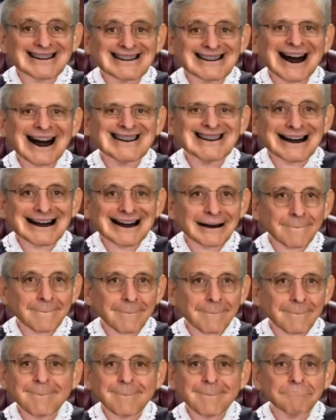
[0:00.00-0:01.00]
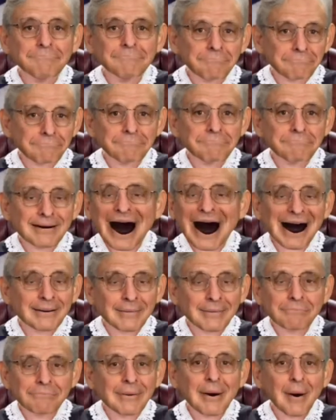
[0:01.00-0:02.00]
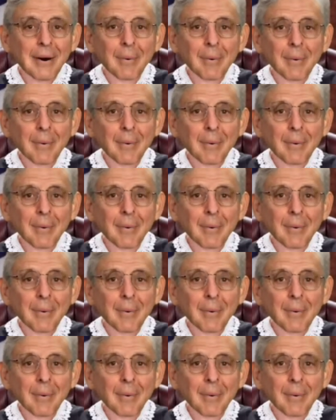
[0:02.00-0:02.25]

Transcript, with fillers: For what? I don't know.